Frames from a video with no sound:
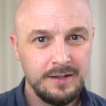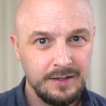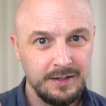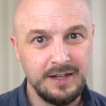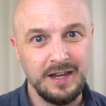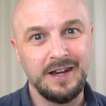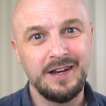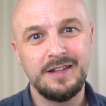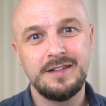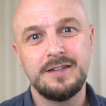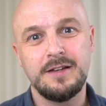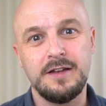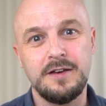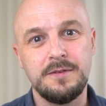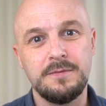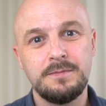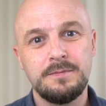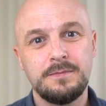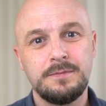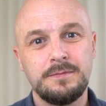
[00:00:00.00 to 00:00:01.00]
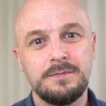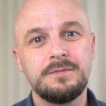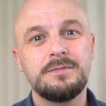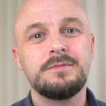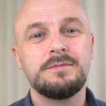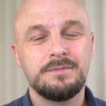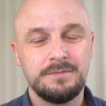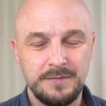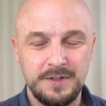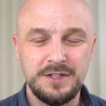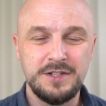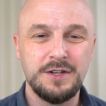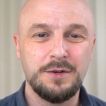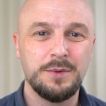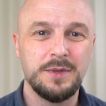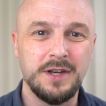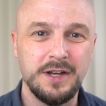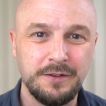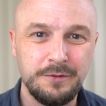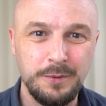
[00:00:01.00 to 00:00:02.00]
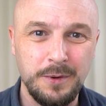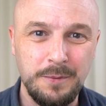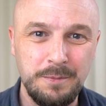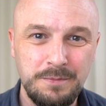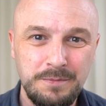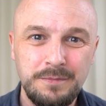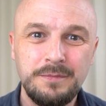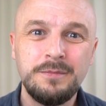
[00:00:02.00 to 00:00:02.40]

get it done. See you in the next one.